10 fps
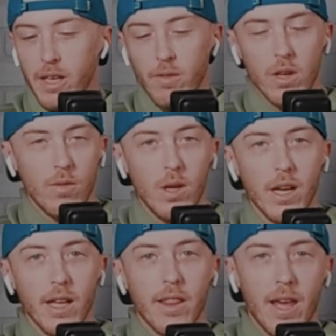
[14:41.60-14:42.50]
Even if you
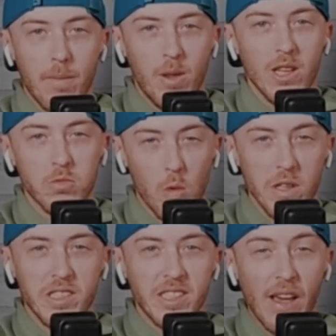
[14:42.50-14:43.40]
didn't get that plus
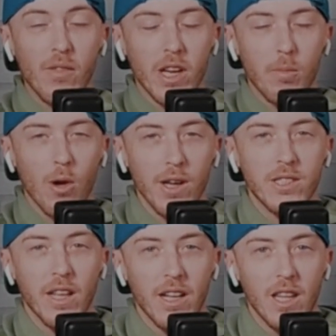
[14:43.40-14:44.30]
170
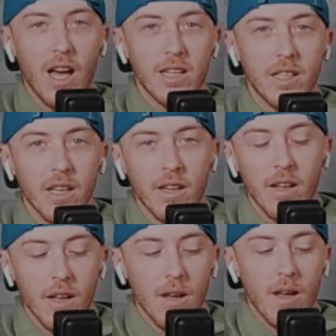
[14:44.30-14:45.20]
price that I locked in
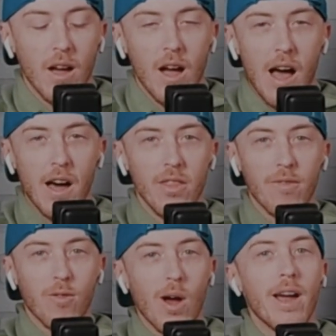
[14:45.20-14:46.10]
on the
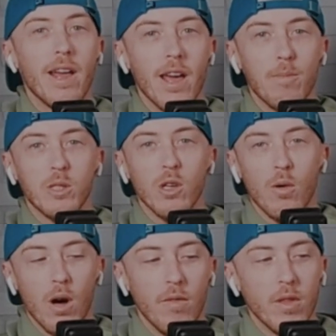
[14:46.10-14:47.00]
Friday
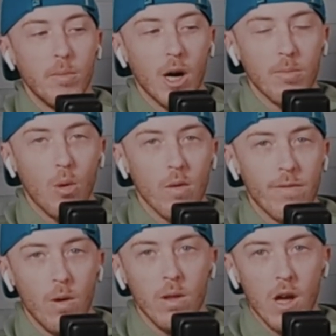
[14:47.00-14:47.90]
episode of the Puck
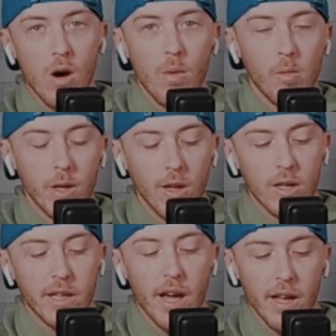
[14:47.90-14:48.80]
Portfolio, when we
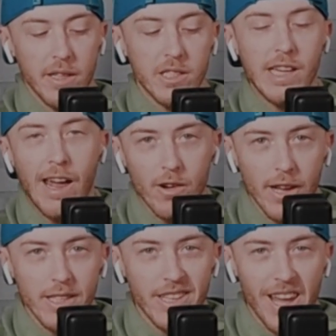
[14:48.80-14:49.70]
looked ahead to
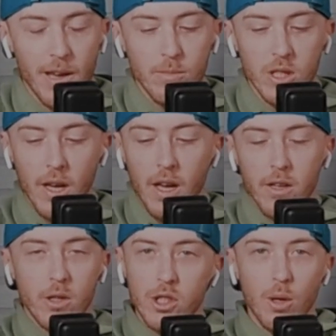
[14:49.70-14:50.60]
Saturday's games,
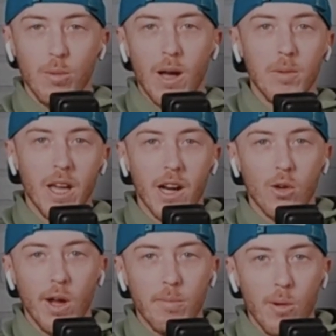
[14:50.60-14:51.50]
you still probably got a
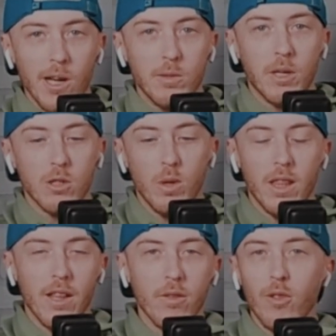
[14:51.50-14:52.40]
great price, because we
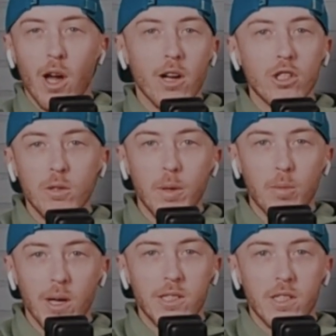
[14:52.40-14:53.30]
thought the Flyers should be
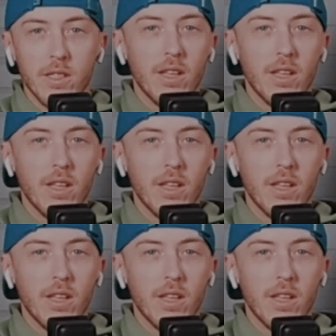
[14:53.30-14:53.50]
priced